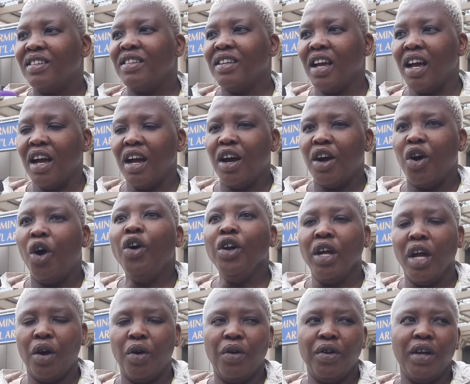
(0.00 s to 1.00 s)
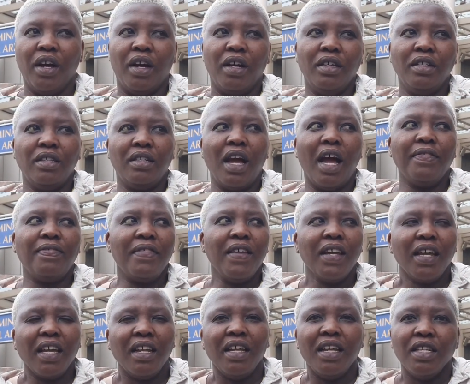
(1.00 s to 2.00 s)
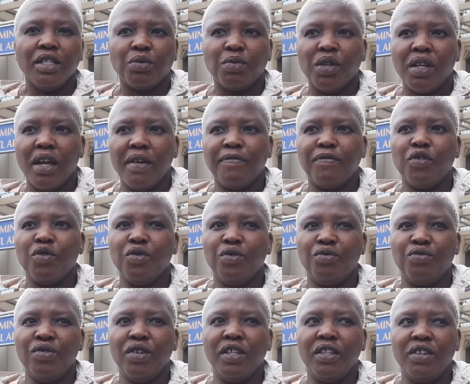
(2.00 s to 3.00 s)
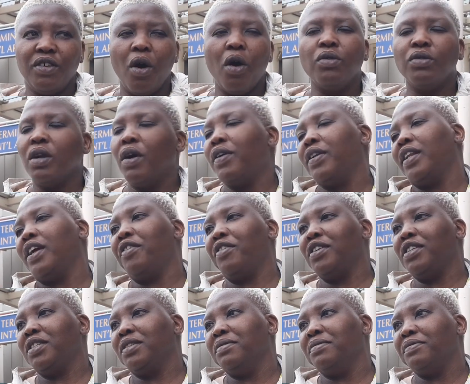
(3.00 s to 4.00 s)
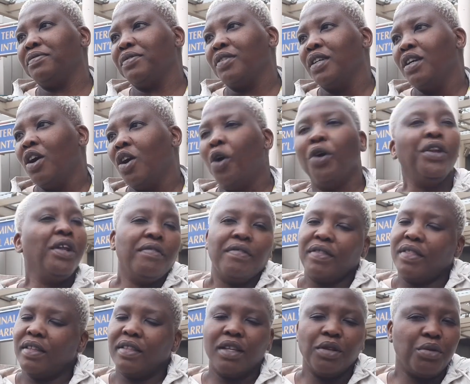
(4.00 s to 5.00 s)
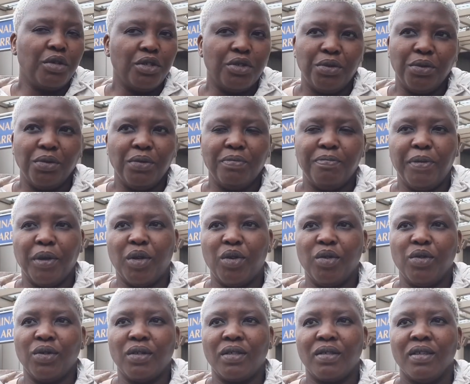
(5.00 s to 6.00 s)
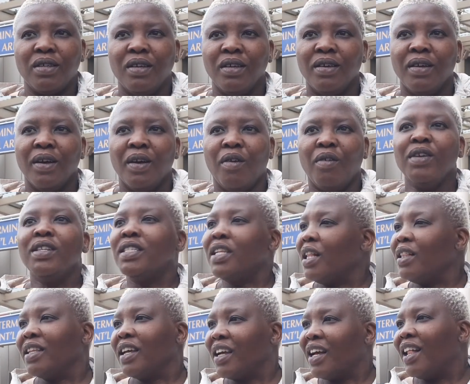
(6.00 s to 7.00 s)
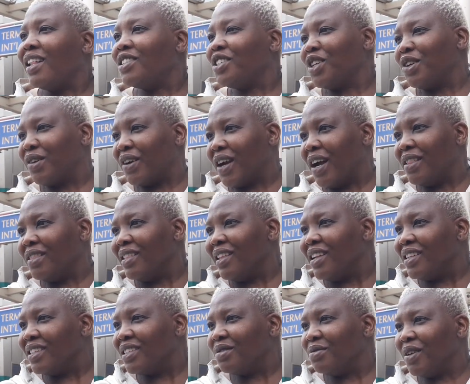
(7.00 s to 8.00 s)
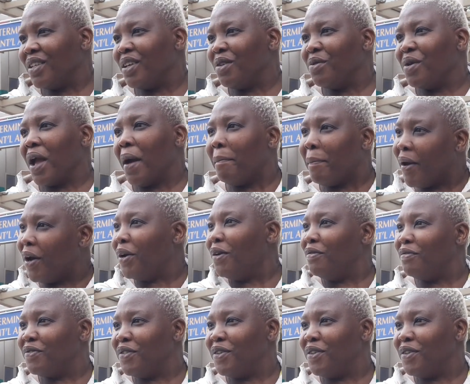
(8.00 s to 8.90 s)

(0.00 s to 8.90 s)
Yeah. I think it is. We have to really own our narrative on everything that we do, because we sell the culture regardless, whether we are part of